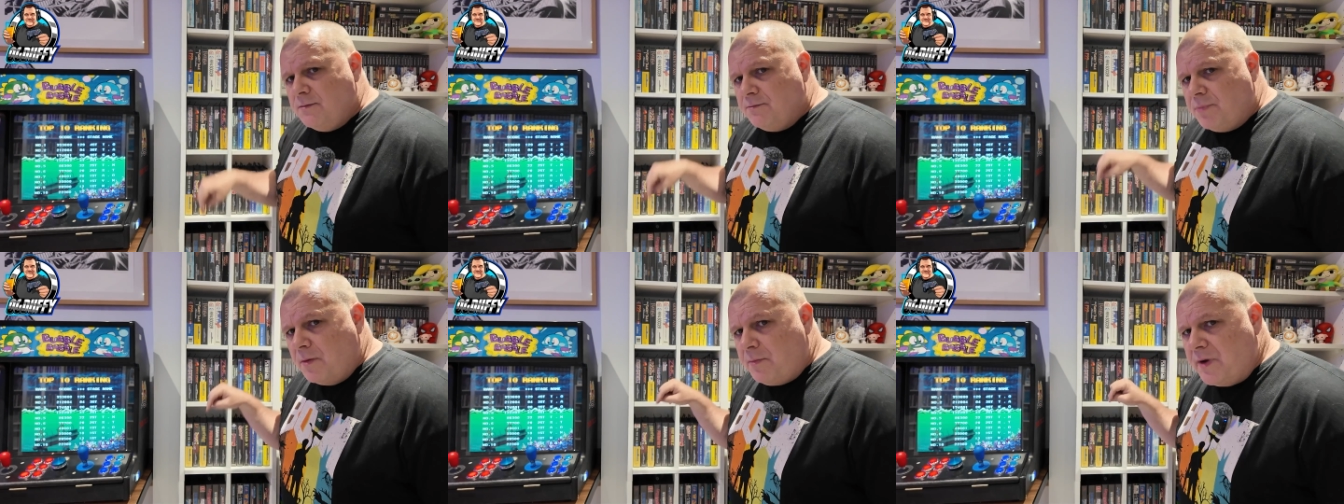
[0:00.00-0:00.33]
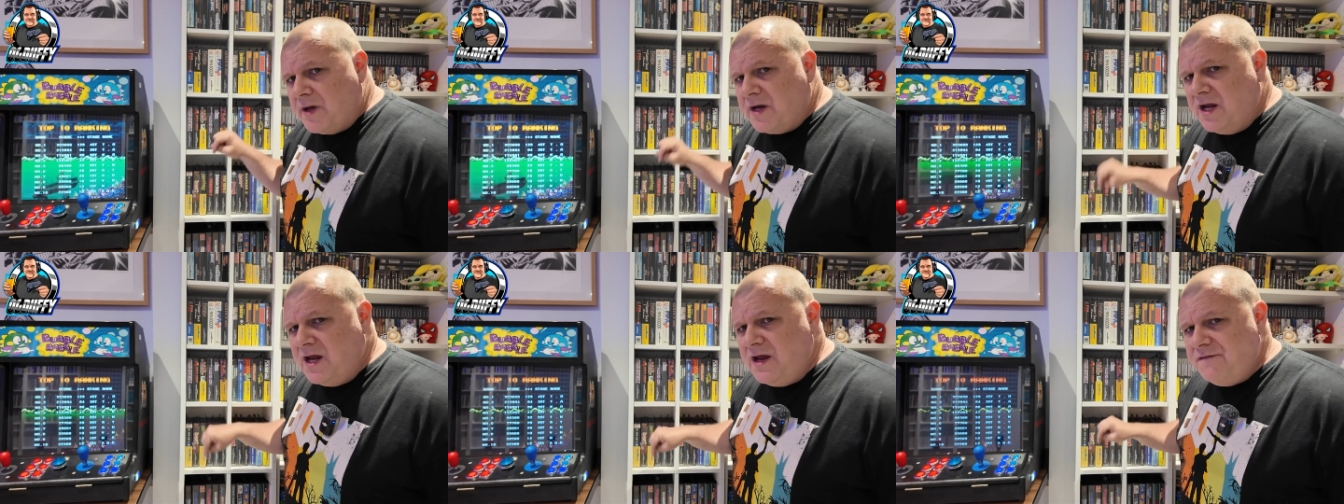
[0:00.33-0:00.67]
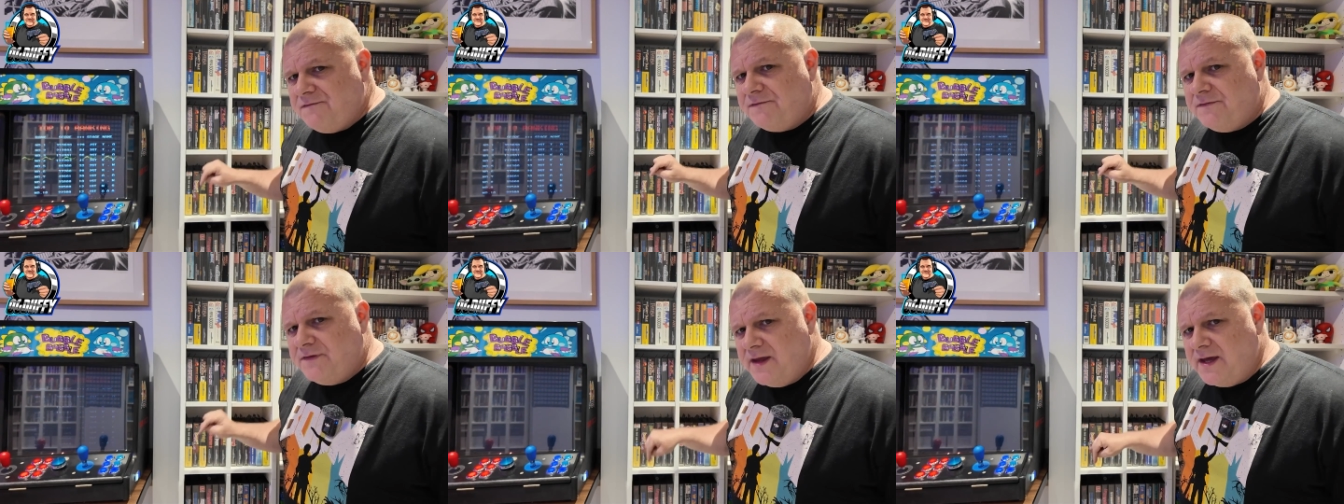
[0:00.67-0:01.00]
but
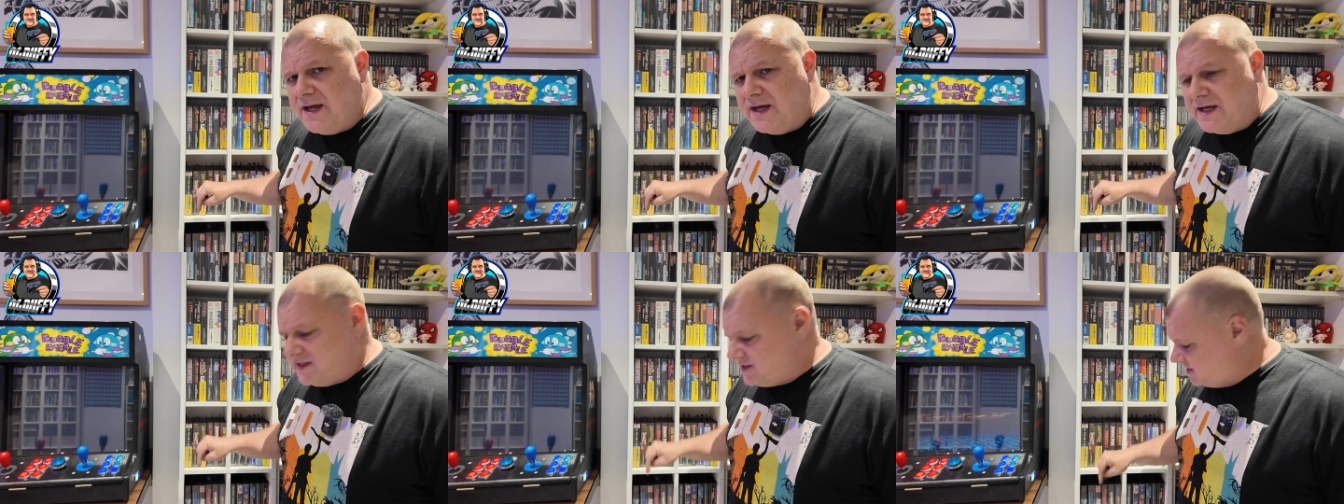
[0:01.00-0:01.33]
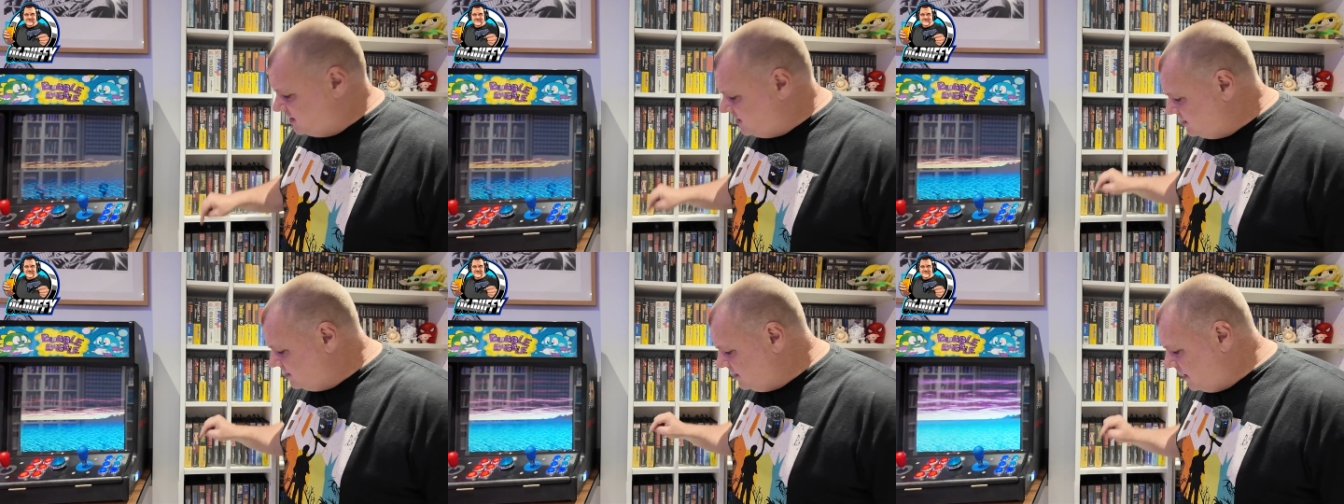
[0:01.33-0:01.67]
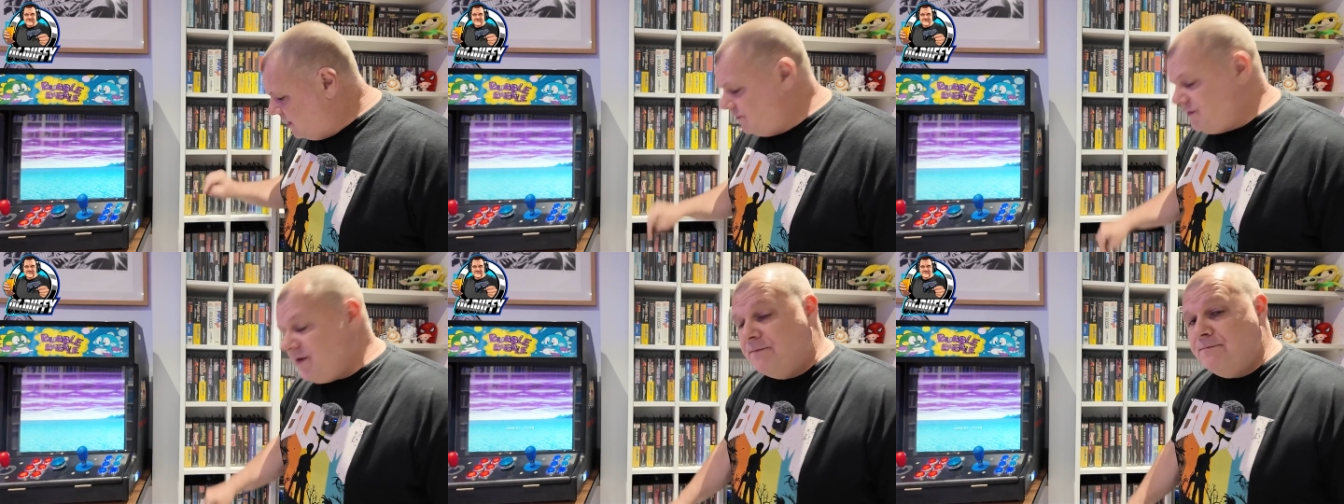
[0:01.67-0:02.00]
beneath these
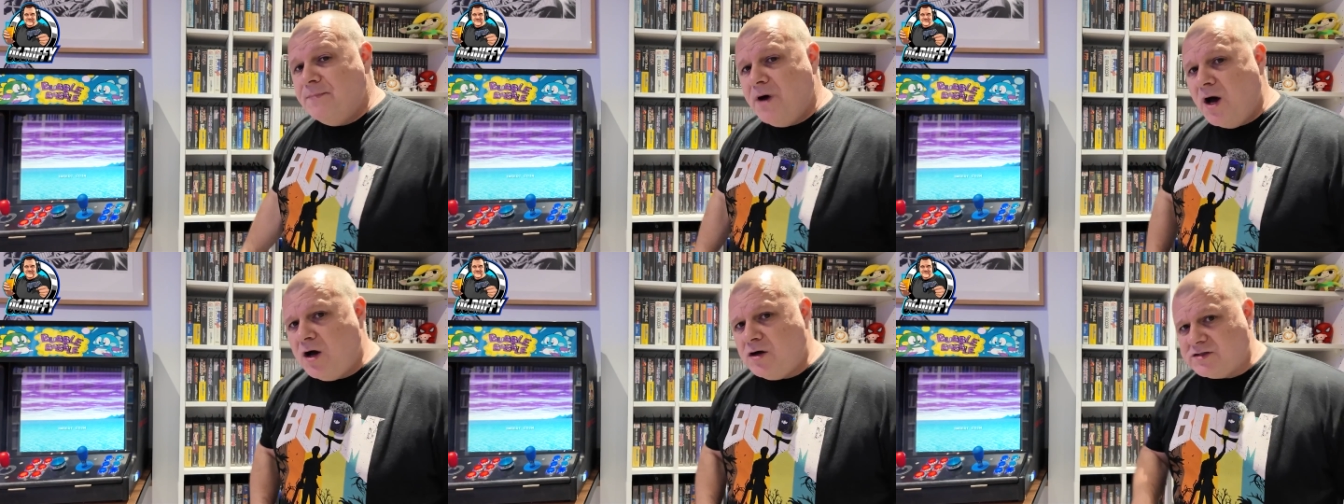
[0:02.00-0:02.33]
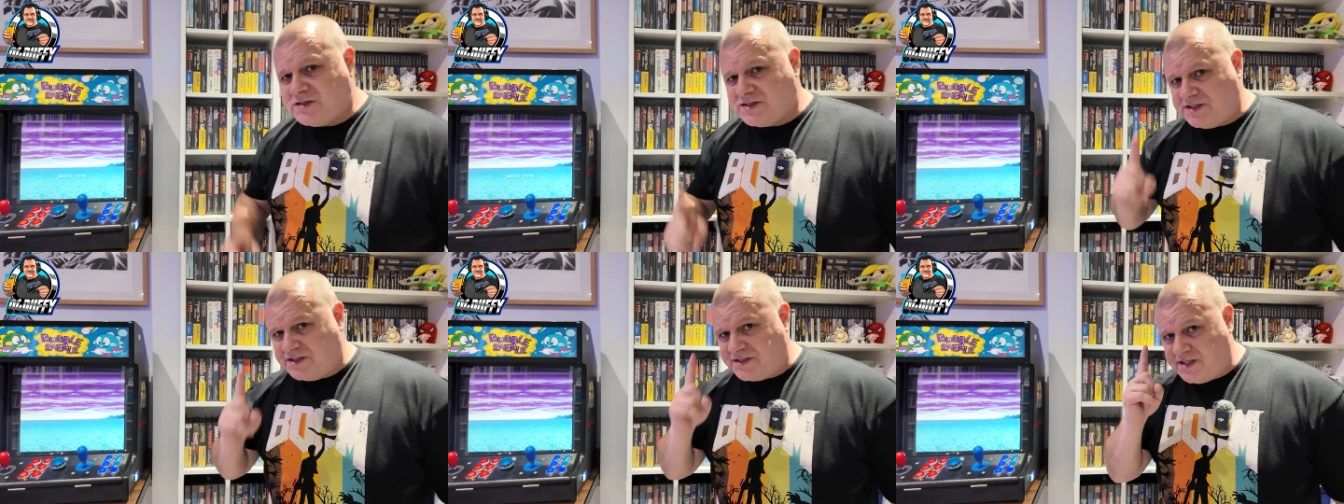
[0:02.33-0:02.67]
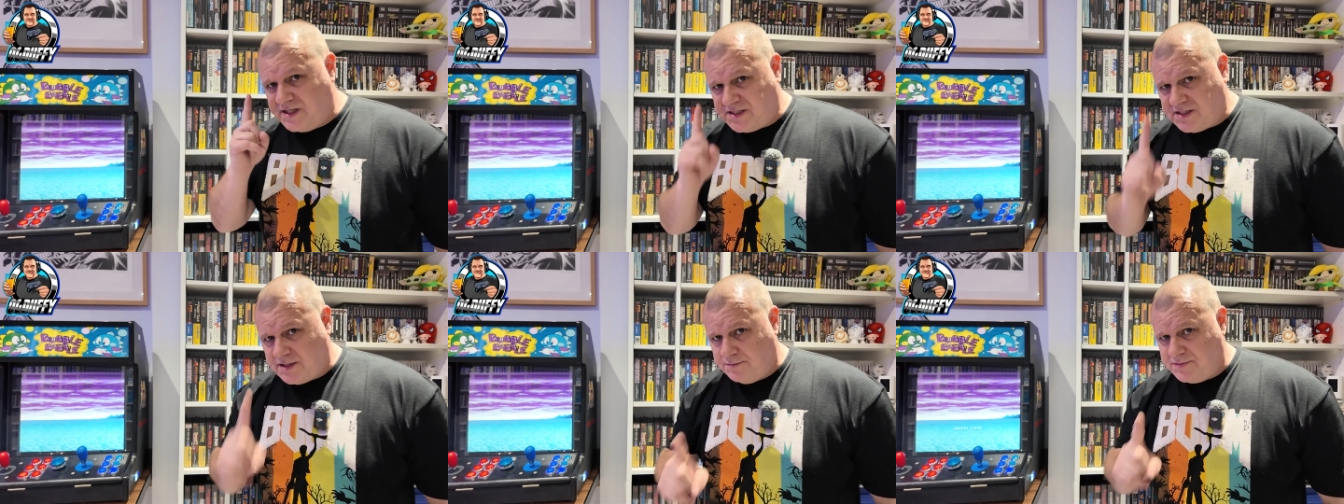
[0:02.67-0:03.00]
are the Master
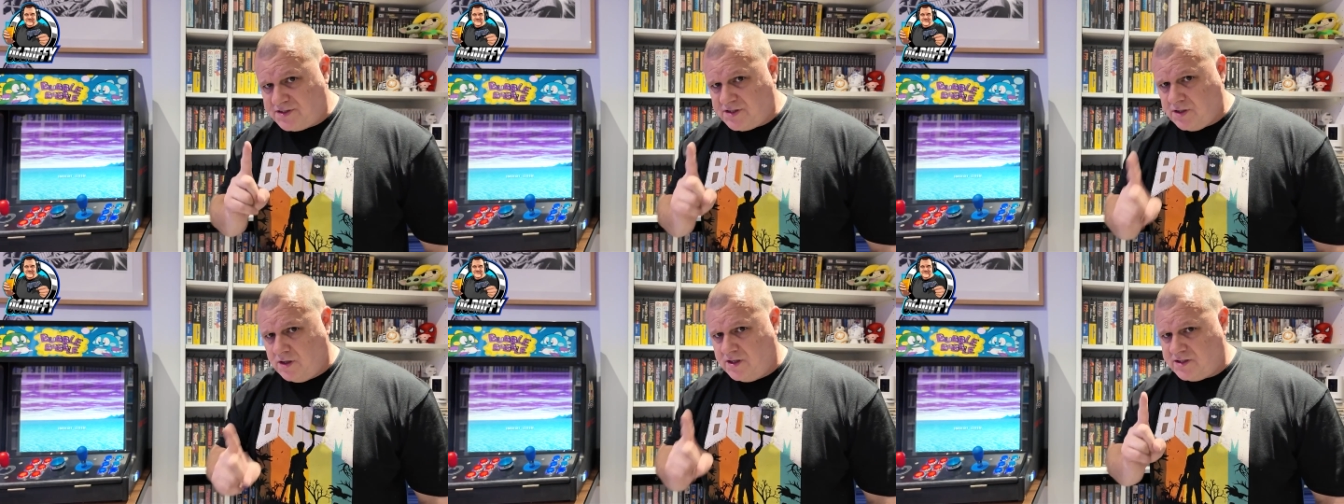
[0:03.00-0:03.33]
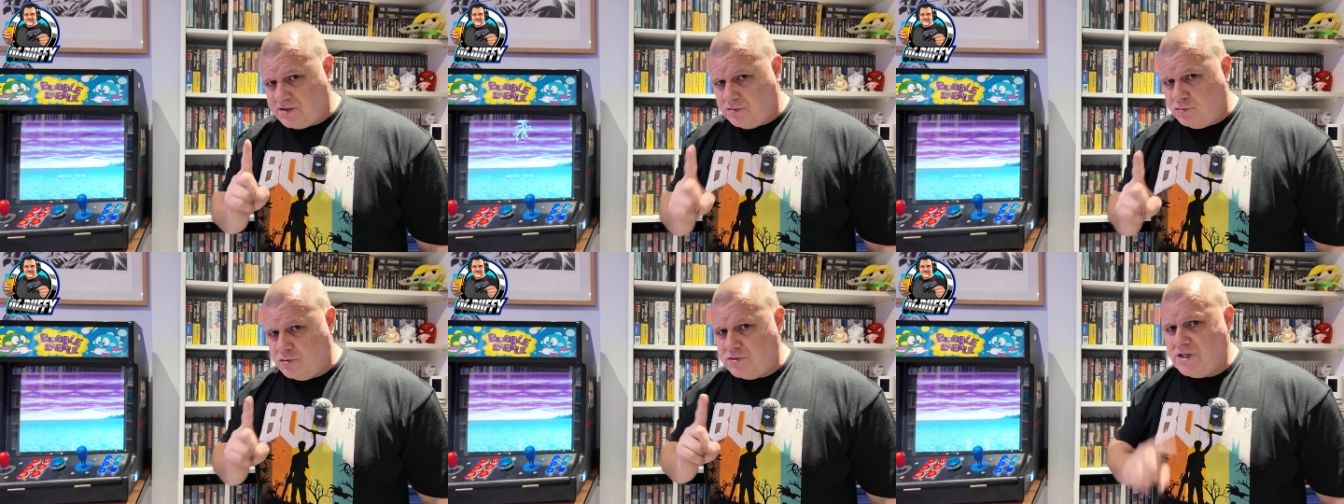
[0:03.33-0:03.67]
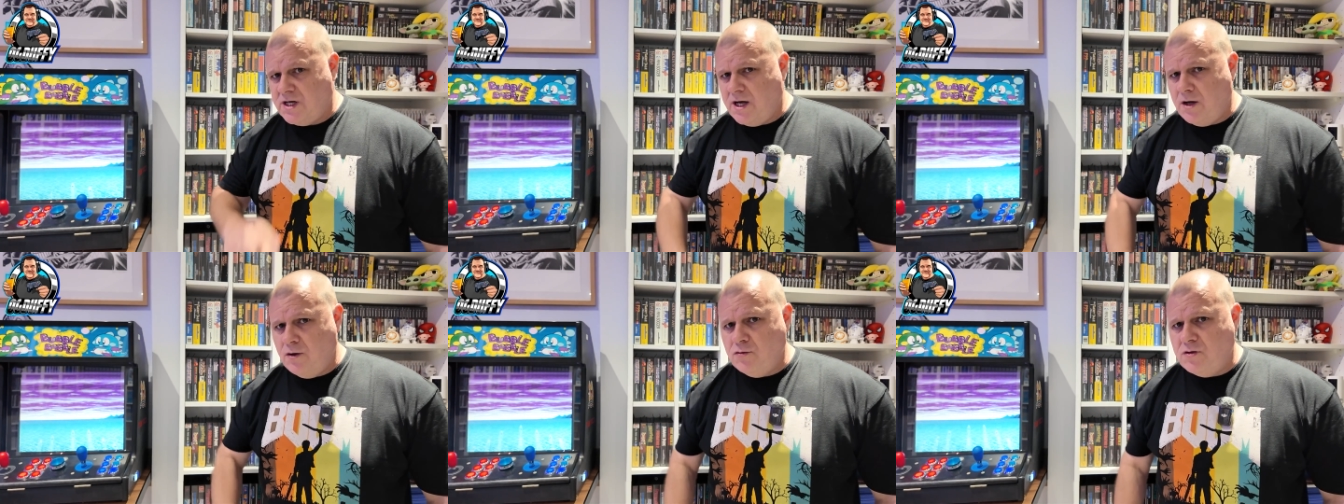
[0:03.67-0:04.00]
System titles.
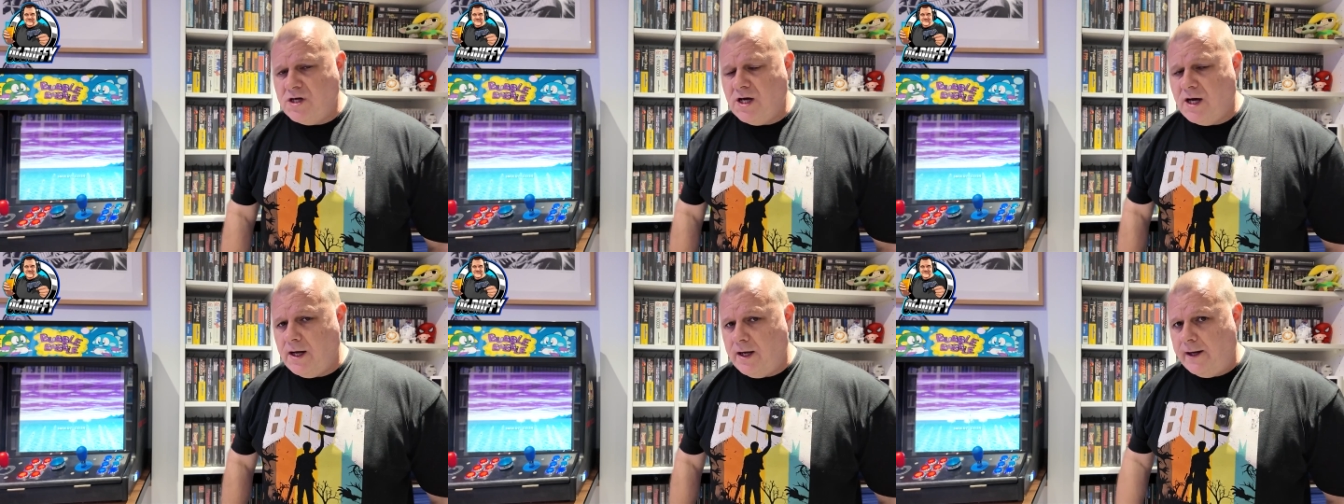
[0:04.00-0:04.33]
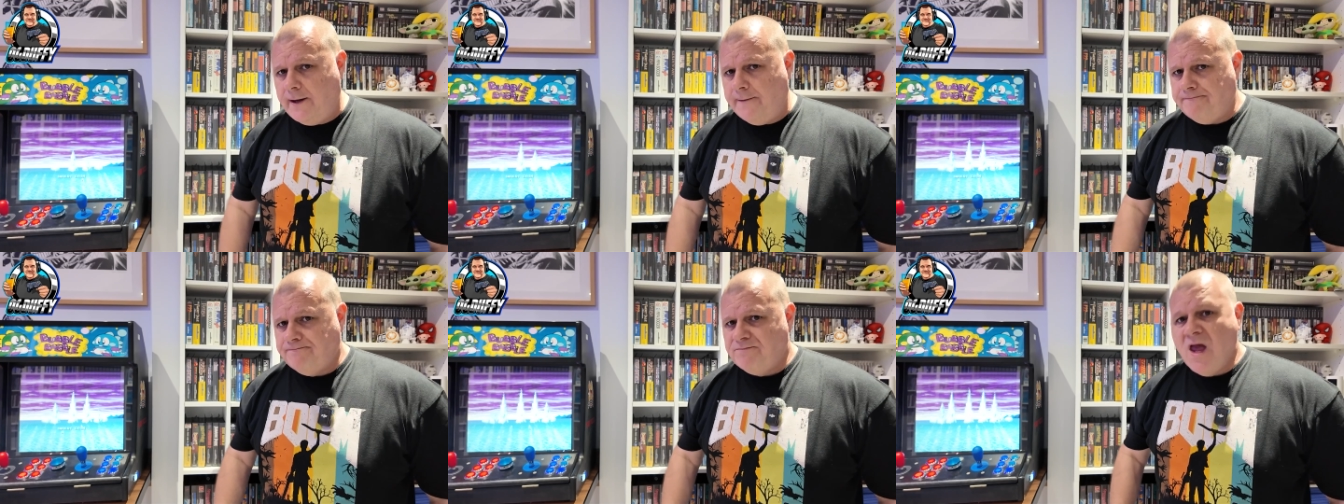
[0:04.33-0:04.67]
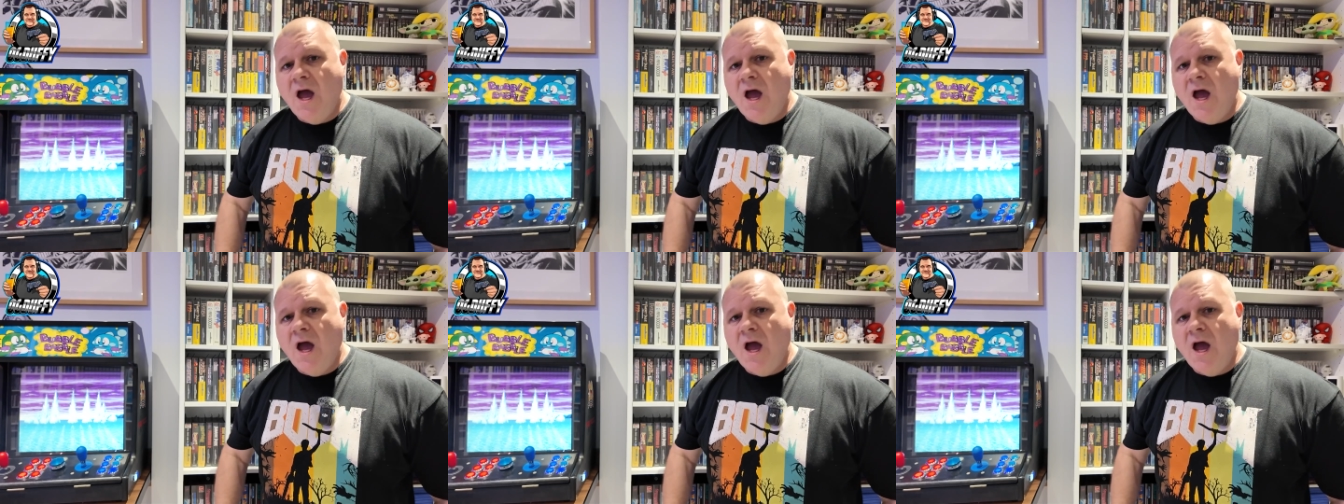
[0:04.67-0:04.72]
Okay.